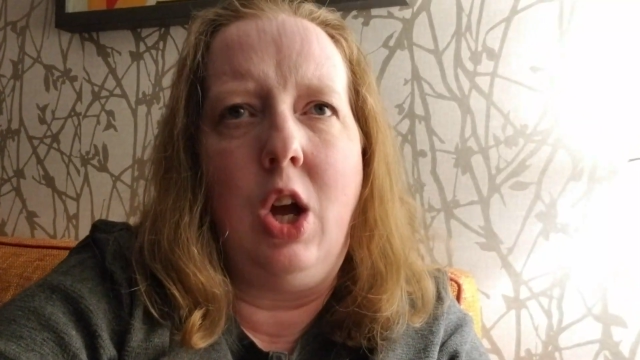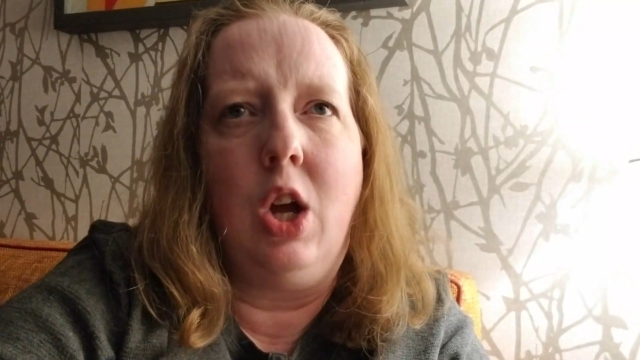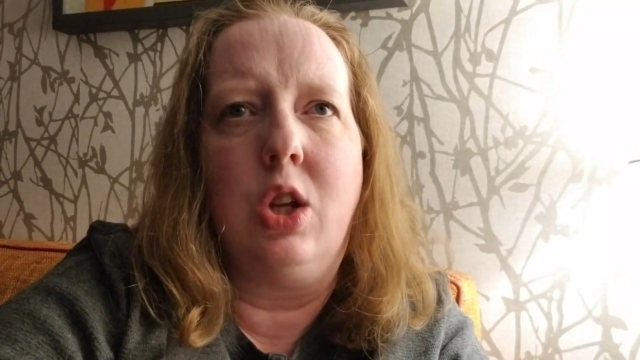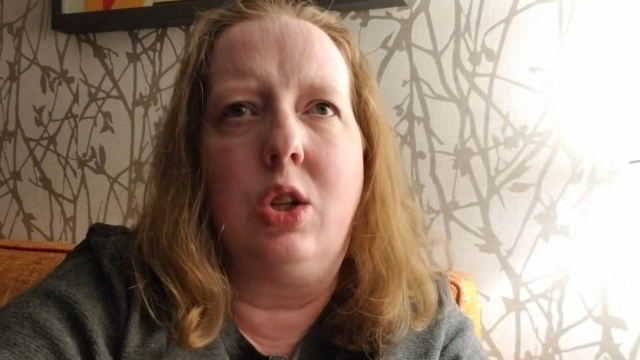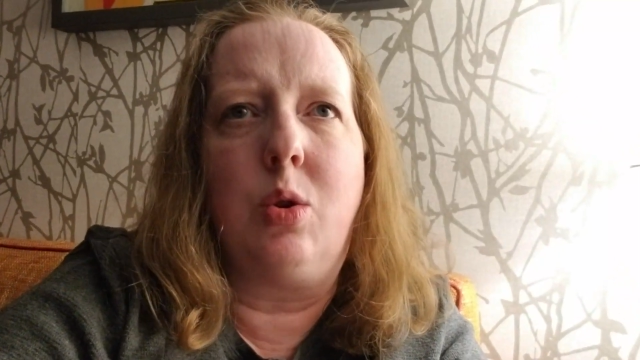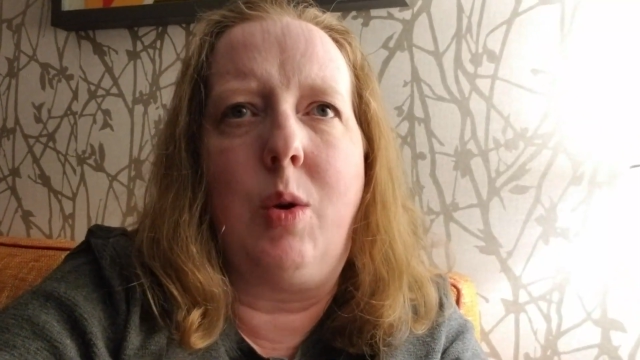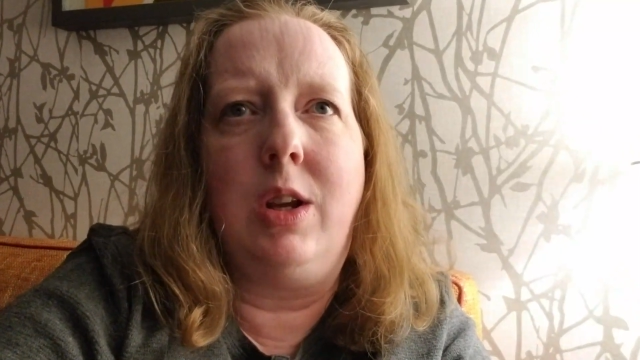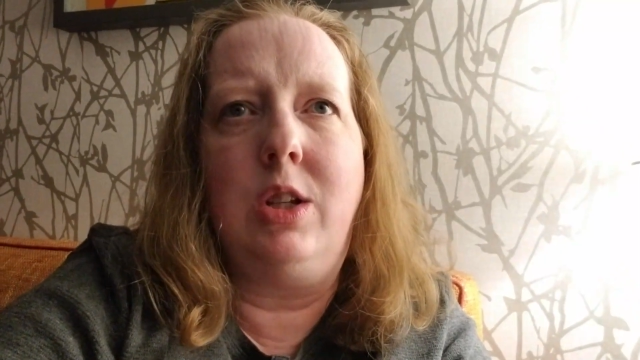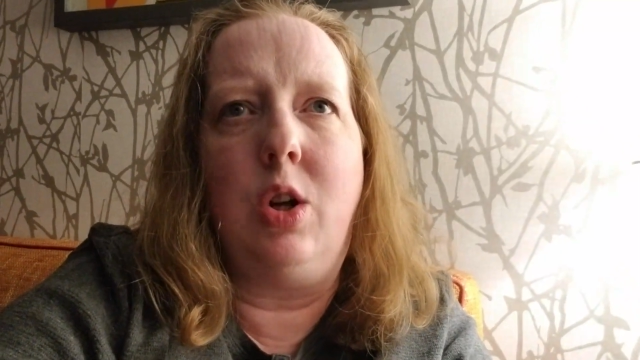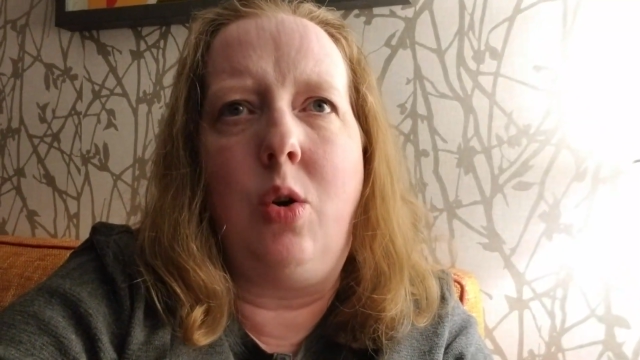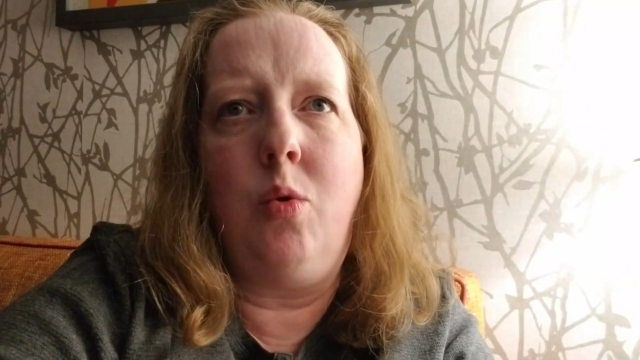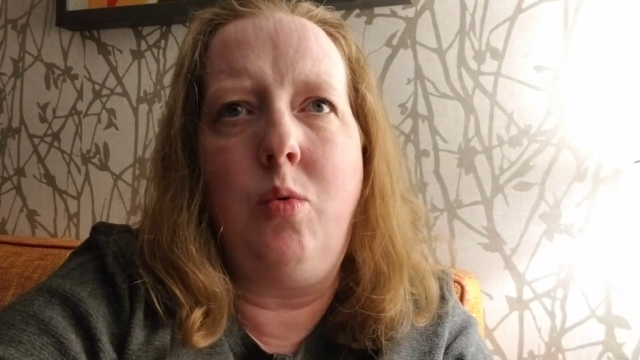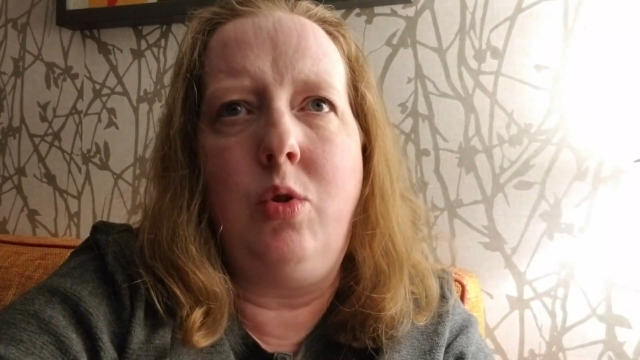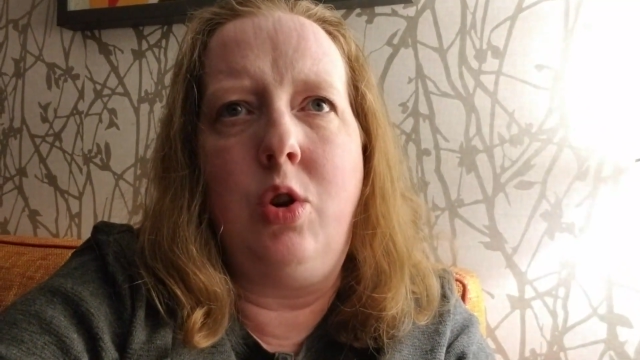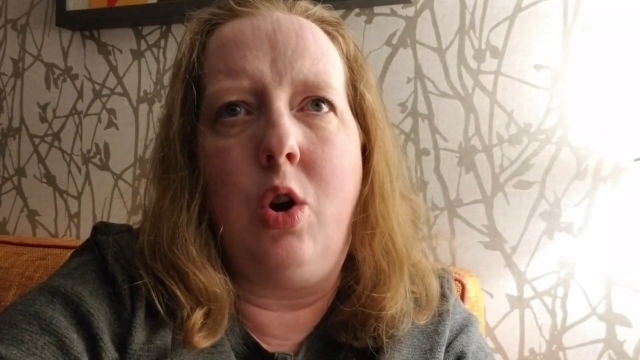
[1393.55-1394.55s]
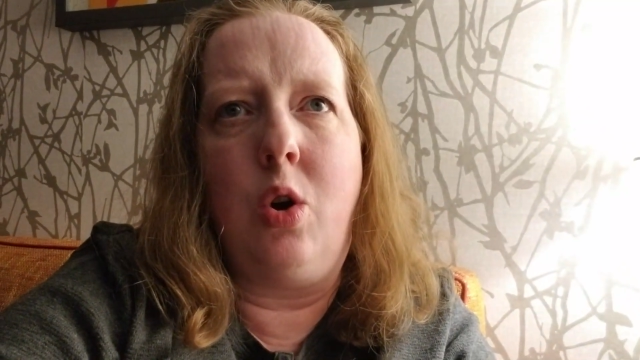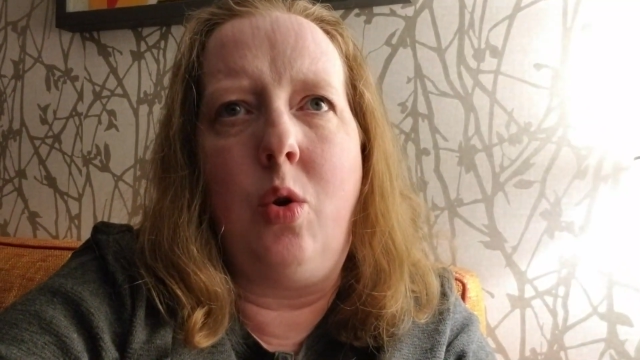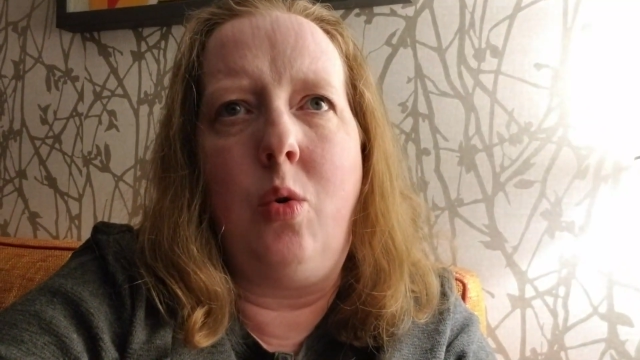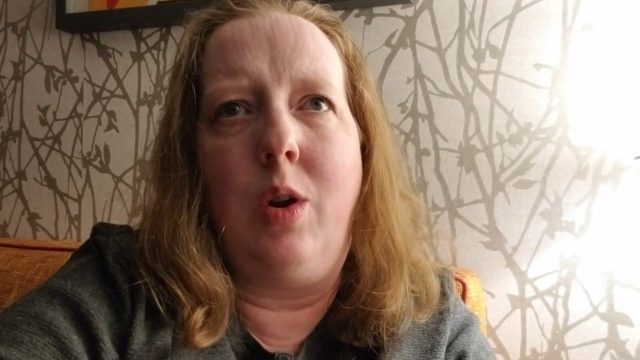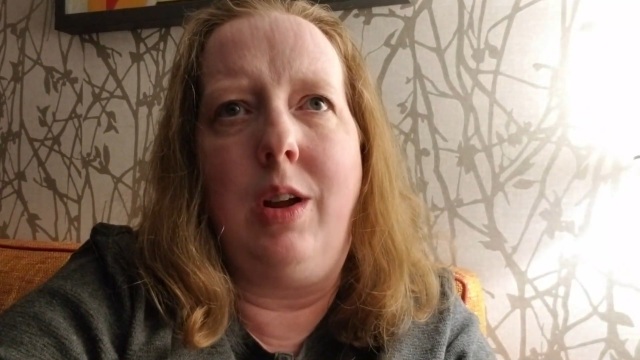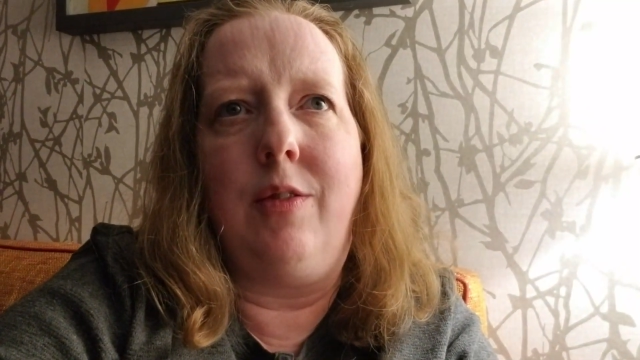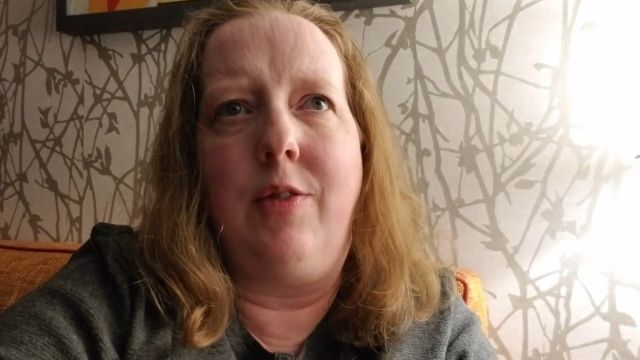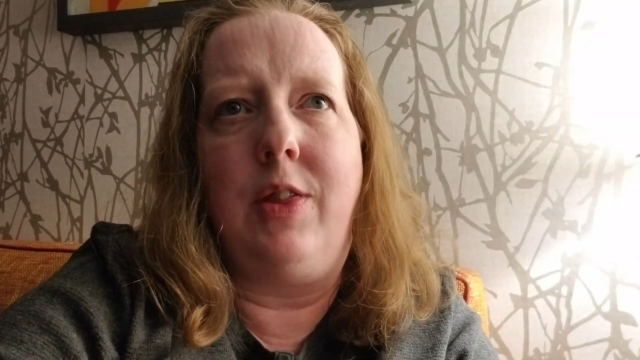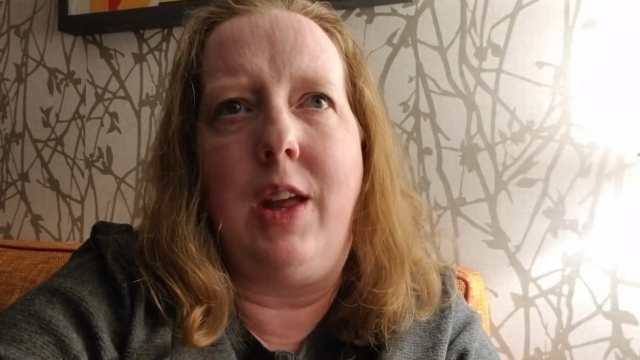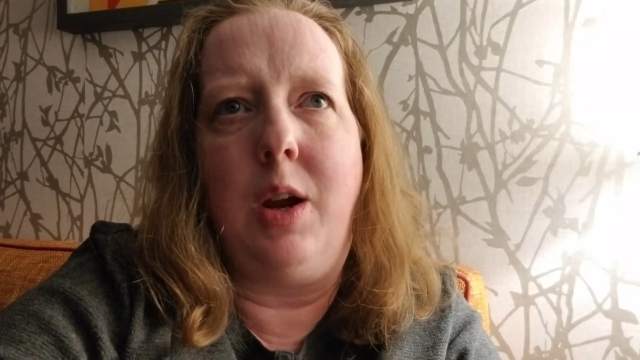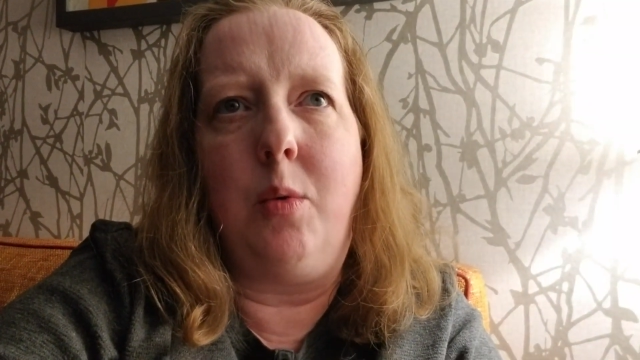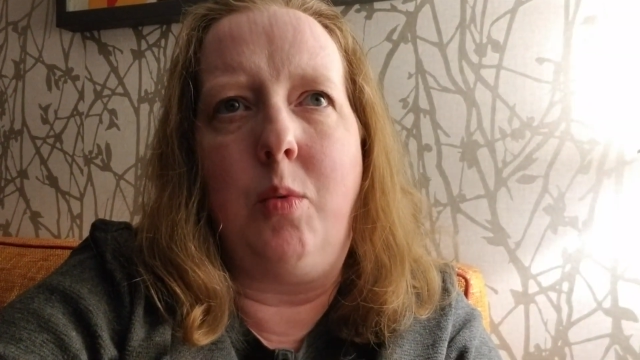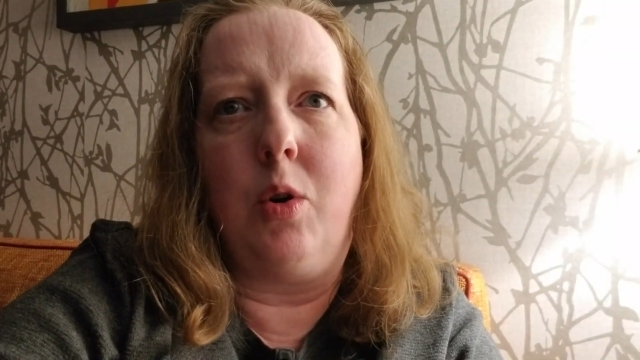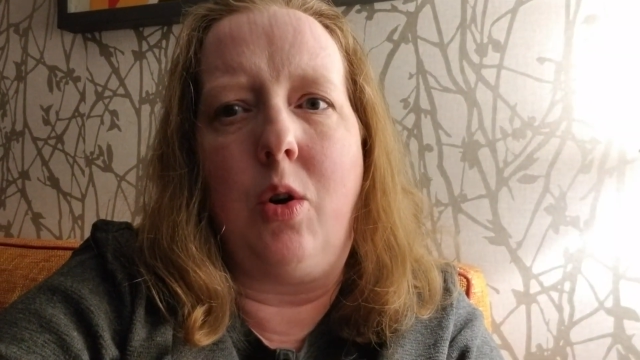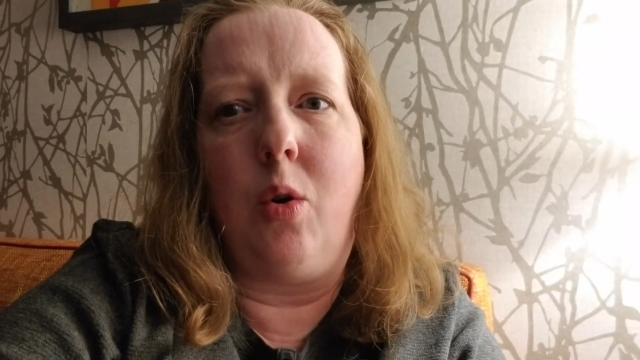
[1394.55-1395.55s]
So I don't know if they
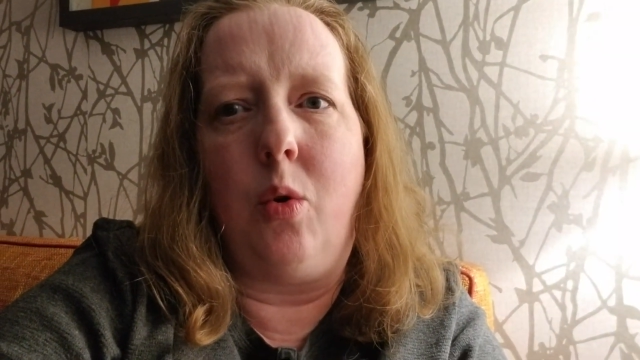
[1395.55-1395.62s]
were